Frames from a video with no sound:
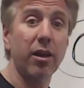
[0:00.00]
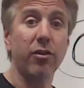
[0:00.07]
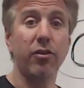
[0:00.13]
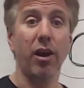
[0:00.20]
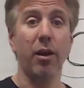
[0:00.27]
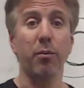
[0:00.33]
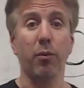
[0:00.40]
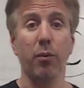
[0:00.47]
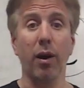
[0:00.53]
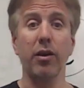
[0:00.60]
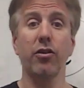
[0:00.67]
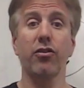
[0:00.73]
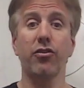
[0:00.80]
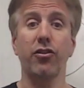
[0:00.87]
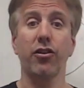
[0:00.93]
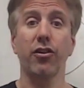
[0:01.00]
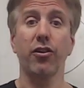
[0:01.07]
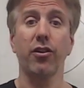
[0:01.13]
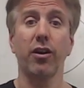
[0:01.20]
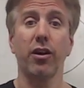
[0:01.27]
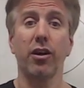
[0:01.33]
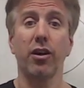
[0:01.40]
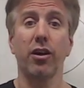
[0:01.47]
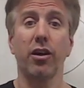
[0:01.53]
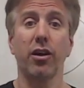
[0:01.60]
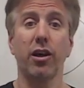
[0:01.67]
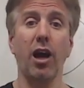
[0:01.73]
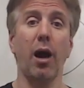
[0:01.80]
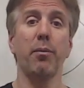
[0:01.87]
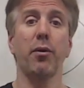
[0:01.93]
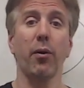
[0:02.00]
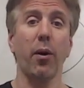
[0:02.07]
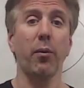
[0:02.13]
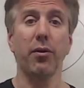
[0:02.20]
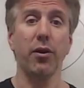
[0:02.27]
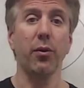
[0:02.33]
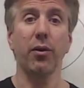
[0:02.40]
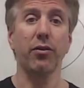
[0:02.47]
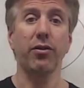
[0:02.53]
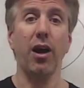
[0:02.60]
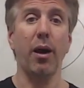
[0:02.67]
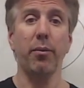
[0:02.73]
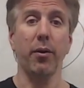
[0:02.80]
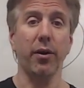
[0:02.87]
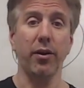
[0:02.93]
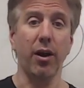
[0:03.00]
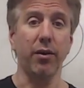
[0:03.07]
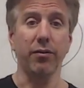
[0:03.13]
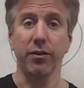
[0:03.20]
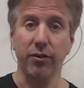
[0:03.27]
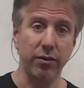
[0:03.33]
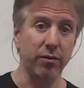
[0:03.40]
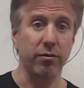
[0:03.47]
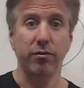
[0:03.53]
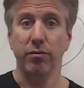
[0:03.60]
type register copyright with the U.S. Copyright Office.